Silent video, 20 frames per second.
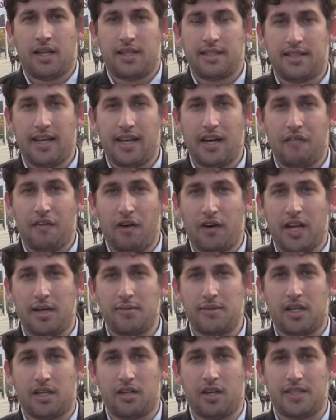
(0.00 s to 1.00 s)
the NFL
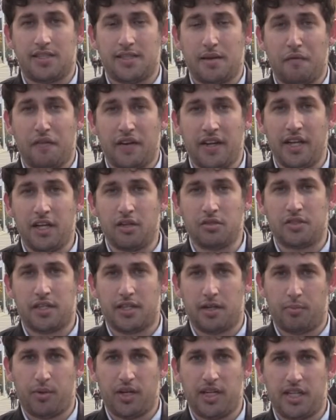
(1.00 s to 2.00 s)
games are not something new to
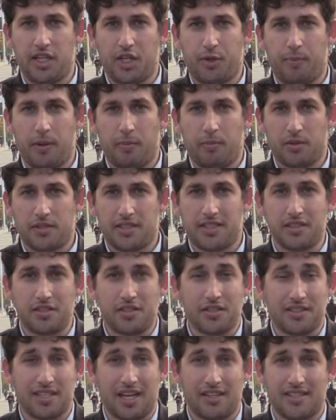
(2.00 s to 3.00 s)
the British people. Since
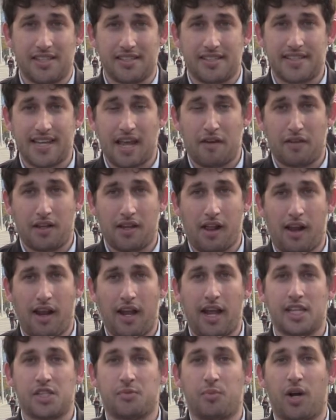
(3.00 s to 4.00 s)
2007, the
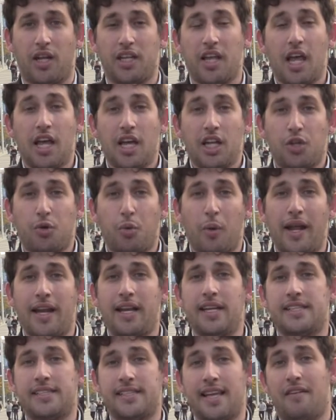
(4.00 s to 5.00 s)
league has brought
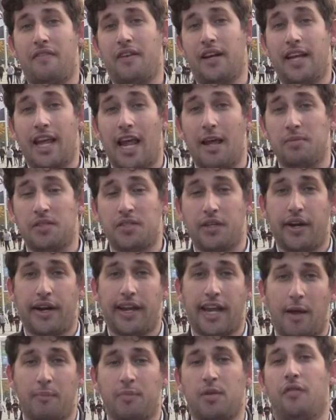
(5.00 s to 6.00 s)
27 games to the
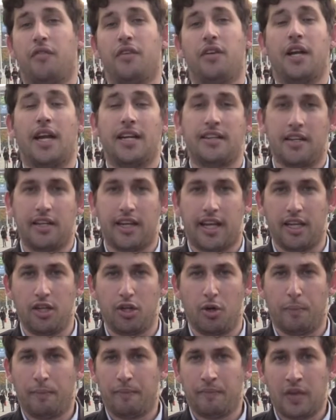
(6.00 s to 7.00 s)
capital of the United
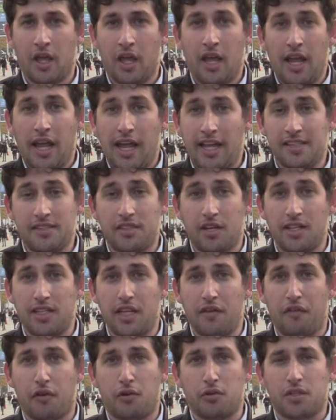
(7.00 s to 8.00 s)
Kingdom. And it's not
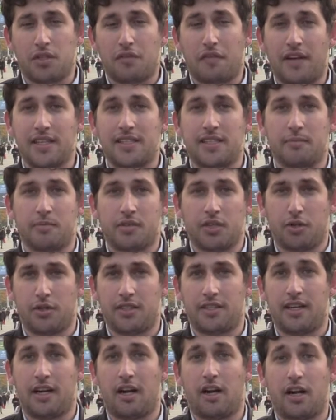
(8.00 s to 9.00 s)
difficult to find some
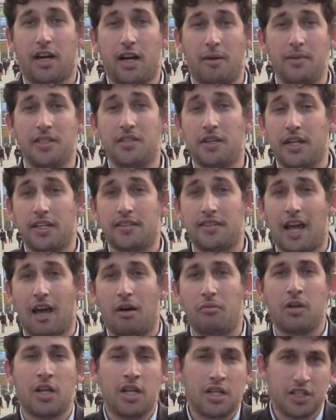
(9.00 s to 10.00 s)
tourists that are coming to the
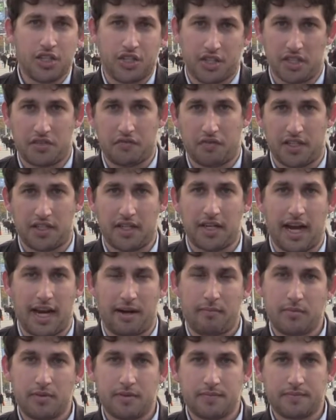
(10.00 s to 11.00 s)
town just for the game.